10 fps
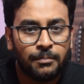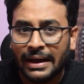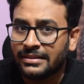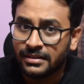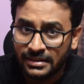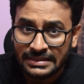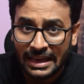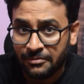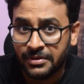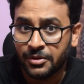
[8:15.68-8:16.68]
Python
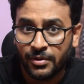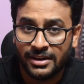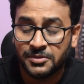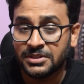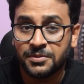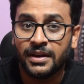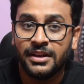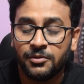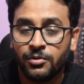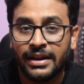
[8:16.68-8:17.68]
is everywhere.
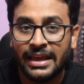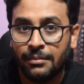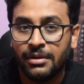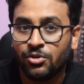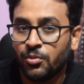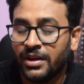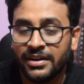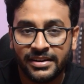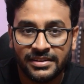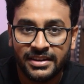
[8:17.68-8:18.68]
Specifically, if you're aiming to be
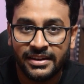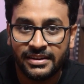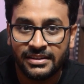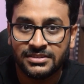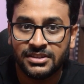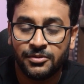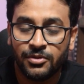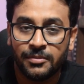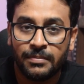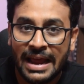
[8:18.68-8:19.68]
a data scientist,
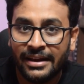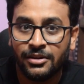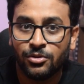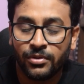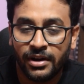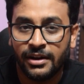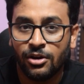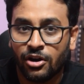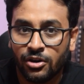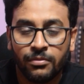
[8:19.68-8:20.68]
if you're planning to create
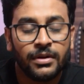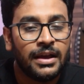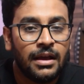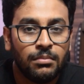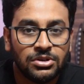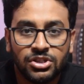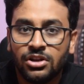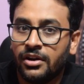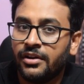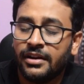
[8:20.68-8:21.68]
a lot of
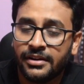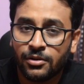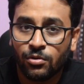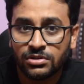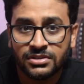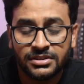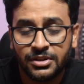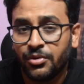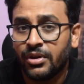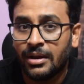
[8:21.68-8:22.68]
machine learning related courses
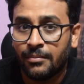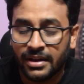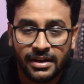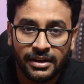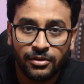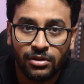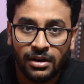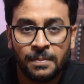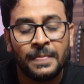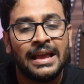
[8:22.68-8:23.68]
during your MTech
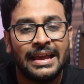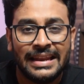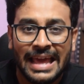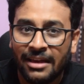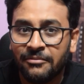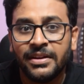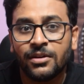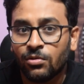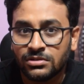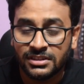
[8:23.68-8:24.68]
curriculum, in
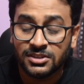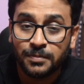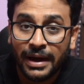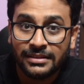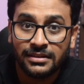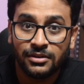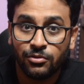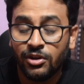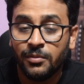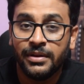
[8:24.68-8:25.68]
every courses,
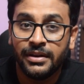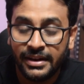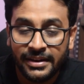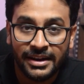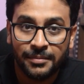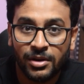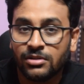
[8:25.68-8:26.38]
Python will be needed.